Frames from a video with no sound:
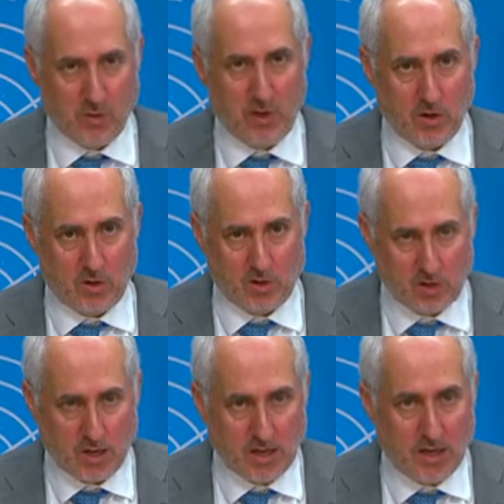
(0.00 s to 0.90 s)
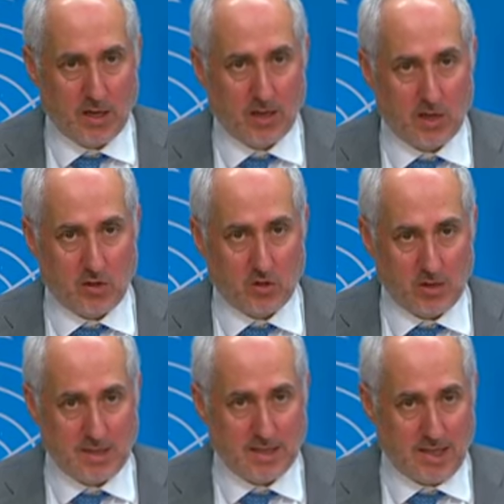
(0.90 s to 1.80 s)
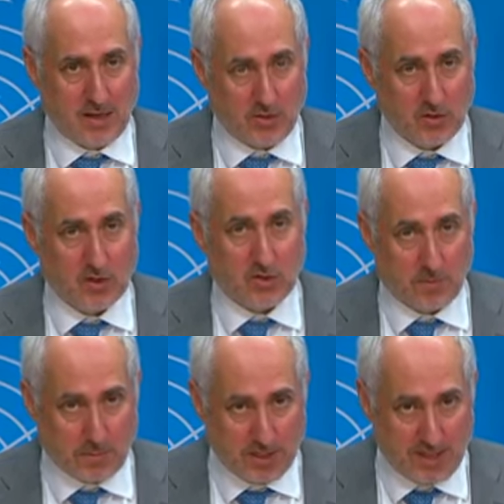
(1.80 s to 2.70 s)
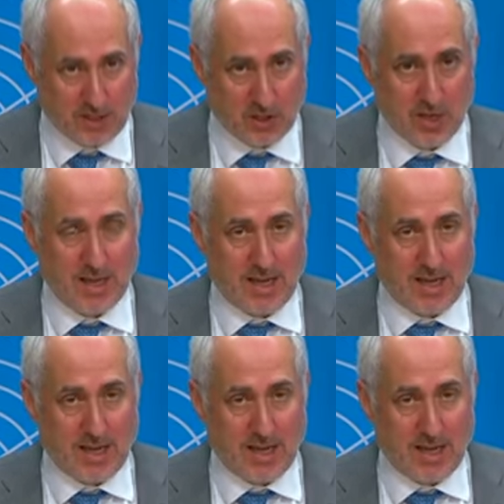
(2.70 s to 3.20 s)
We urge countries and others to pledge,